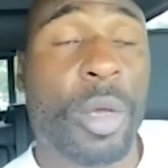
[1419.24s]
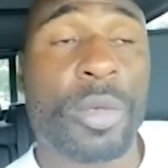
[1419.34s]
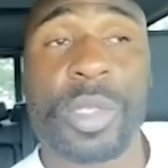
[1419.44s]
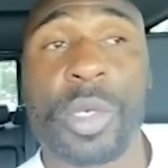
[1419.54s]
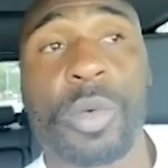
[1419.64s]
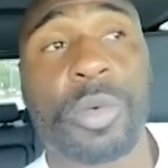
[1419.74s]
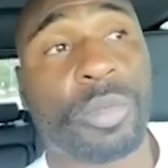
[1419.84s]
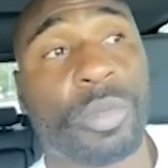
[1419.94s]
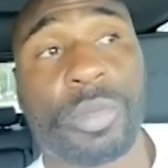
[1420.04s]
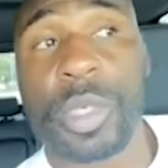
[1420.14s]
So
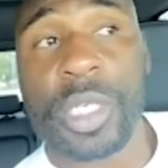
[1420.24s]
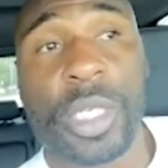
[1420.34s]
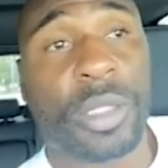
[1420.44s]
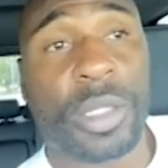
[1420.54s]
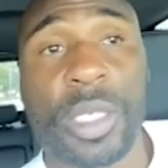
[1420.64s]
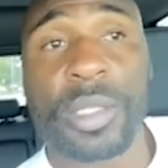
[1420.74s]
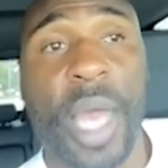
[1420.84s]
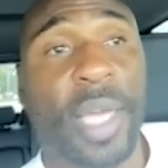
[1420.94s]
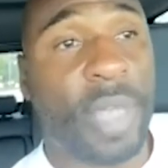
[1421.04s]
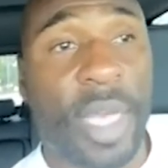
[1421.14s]

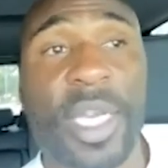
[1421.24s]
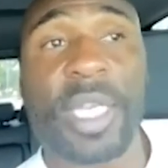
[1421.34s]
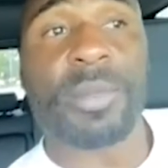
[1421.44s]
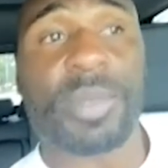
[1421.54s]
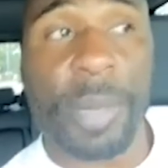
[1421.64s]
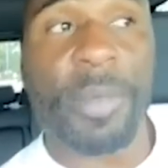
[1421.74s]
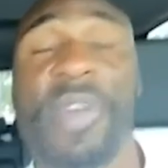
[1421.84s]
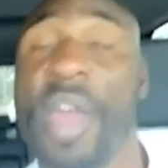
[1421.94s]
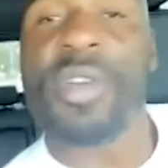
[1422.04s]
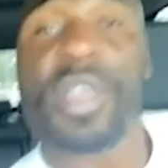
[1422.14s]
I teach them some of
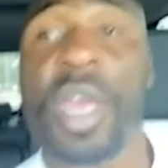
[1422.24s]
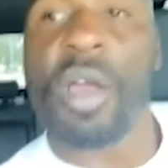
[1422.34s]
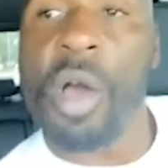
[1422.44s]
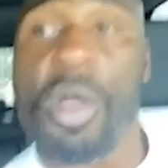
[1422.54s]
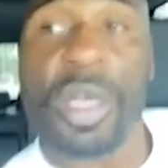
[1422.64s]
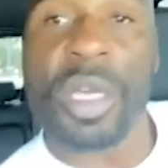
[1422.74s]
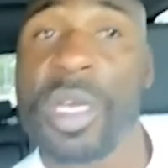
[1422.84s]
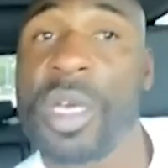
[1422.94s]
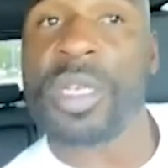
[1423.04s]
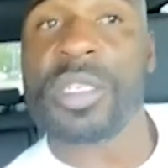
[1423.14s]
everything, all the
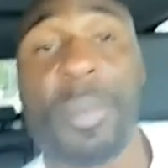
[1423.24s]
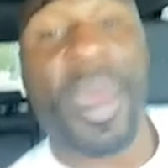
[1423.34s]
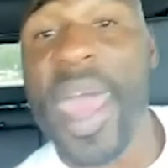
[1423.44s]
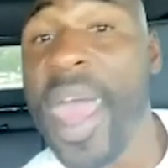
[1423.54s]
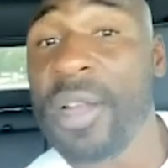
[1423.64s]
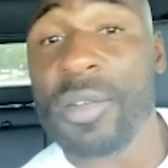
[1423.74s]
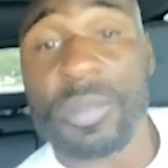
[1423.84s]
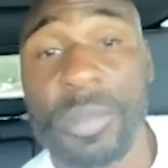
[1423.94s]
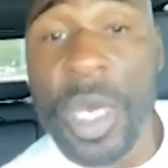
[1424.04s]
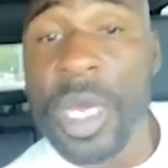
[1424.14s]
goods, the bads,
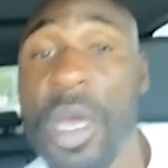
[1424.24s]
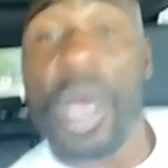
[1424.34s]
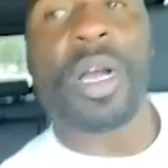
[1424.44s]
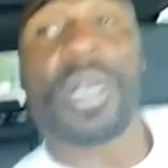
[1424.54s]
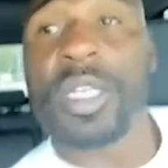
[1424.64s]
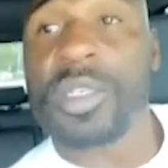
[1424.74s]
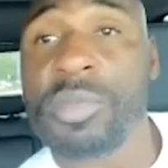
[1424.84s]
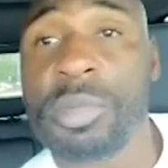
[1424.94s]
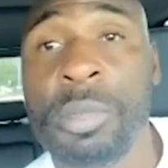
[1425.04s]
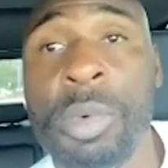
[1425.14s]
the uglies,
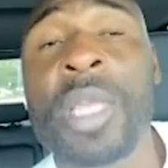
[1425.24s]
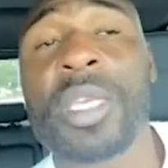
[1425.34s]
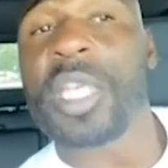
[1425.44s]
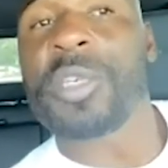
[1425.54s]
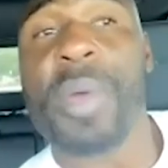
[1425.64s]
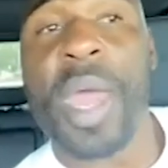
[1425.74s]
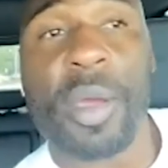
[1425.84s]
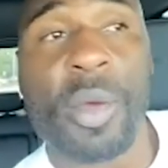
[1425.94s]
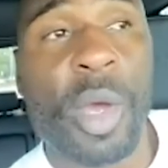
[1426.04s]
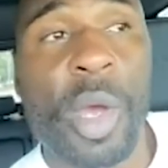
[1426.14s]
what to
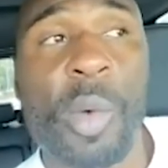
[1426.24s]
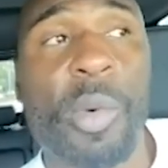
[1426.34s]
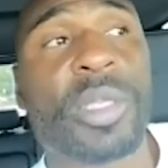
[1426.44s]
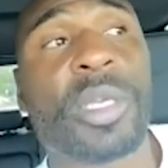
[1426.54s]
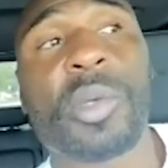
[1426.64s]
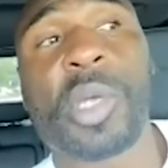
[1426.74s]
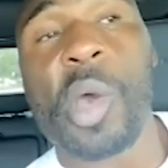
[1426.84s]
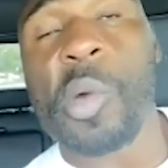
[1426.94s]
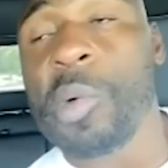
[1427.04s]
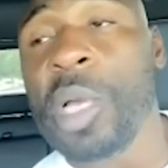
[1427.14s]
expect, what to
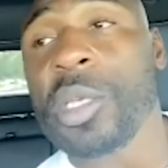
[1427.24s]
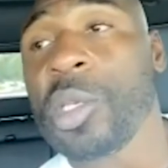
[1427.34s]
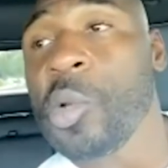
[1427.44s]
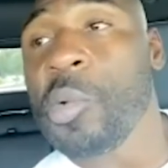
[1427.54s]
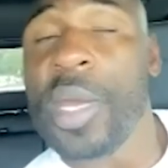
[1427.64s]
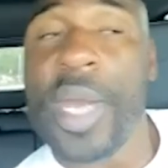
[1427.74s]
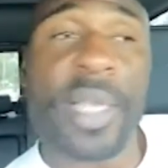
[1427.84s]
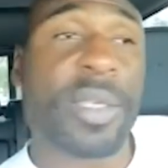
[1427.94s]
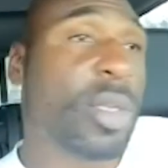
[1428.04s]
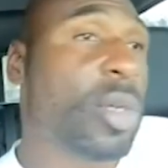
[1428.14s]
do, what
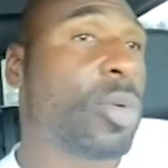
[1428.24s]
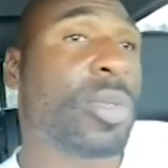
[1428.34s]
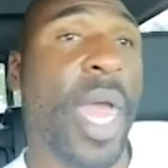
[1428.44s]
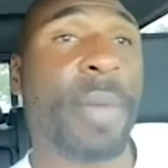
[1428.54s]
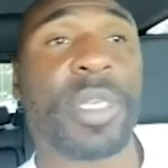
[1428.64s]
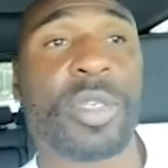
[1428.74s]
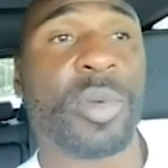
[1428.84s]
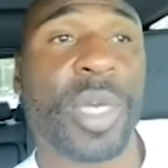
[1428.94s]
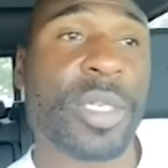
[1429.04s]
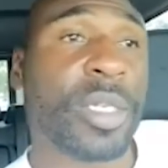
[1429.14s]
not to do, type
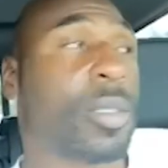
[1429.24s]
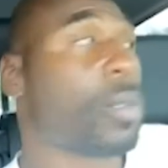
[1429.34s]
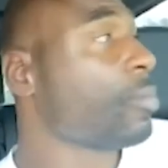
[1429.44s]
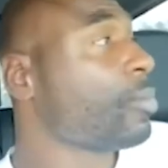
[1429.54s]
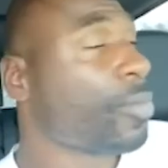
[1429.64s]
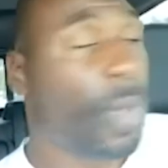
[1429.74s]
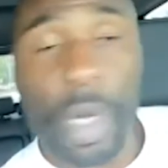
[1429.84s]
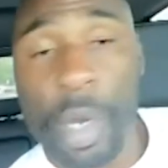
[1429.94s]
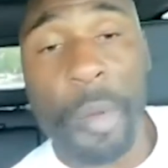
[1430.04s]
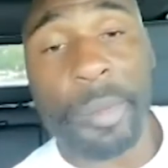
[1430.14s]
situations.
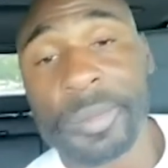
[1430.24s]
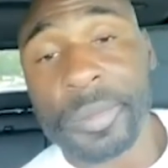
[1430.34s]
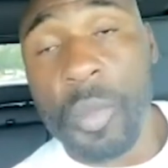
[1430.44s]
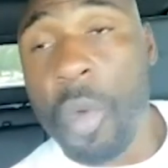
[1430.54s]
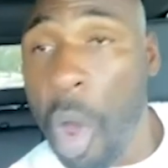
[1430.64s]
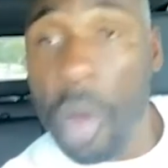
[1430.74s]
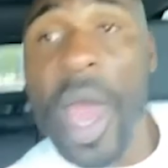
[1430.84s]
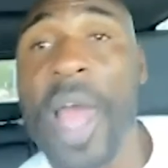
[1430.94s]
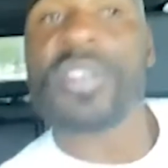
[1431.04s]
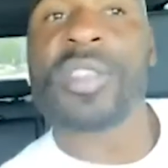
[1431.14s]
You know, all
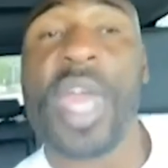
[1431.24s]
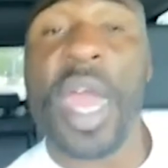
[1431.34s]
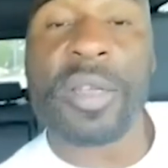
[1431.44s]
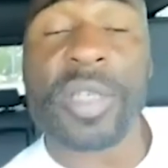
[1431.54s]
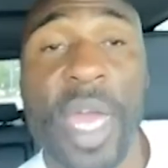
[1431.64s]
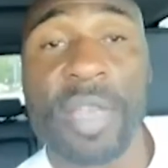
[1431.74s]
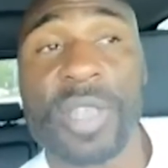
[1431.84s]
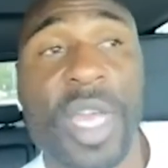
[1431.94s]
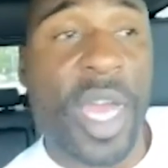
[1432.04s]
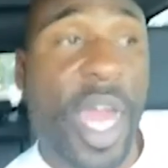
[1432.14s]
kinds of things
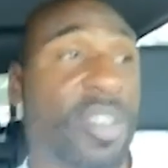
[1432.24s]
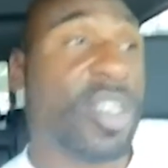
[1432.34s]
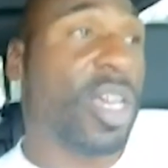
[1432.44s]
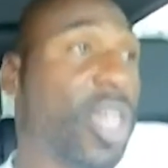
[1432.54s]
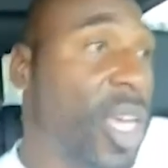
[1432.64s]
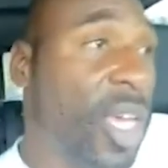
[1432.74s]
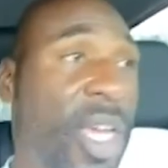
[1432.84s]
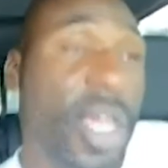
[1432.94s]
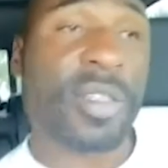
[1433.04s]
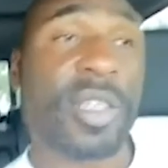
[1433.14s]
as young
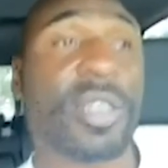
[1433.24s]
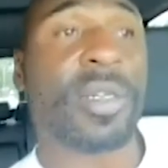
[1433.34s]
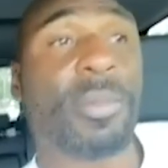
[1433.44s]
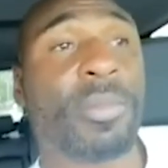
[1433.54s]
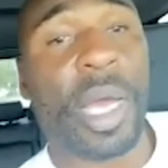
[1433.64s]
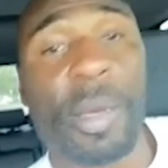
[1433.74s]
kids, and I'm